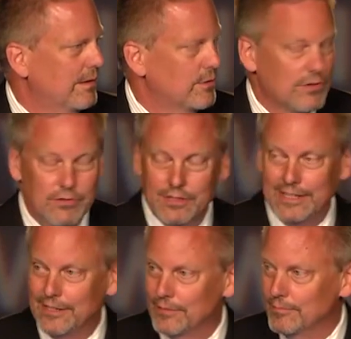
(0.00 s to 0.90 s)
We
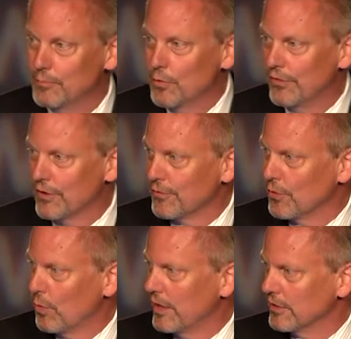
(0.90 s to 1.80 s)
certainly didn't move there for
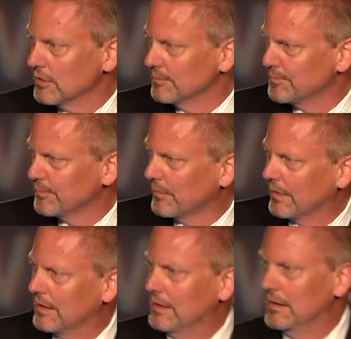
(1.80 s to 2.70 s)
the weather,
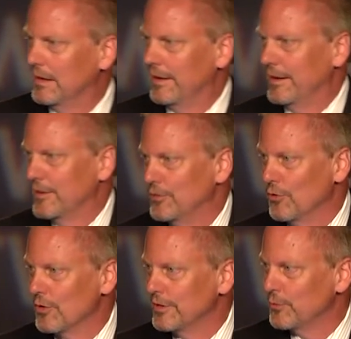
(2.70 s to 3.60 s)

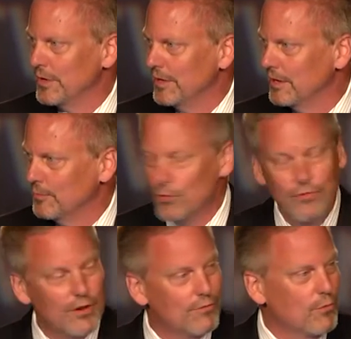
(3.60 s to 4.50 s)
nor did we move
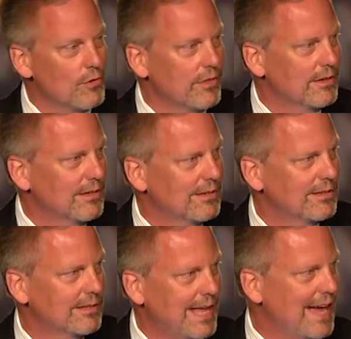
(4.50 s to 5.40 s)
there for the
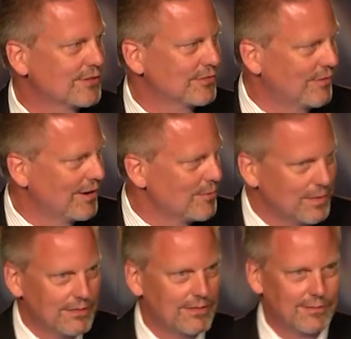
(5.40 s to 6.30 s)
tax
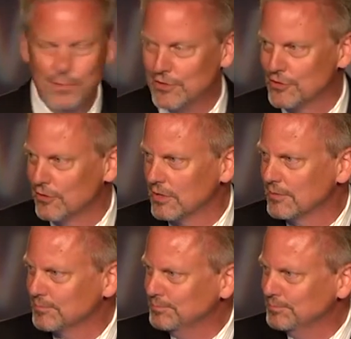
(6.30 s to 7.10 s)
environment in Minnesota.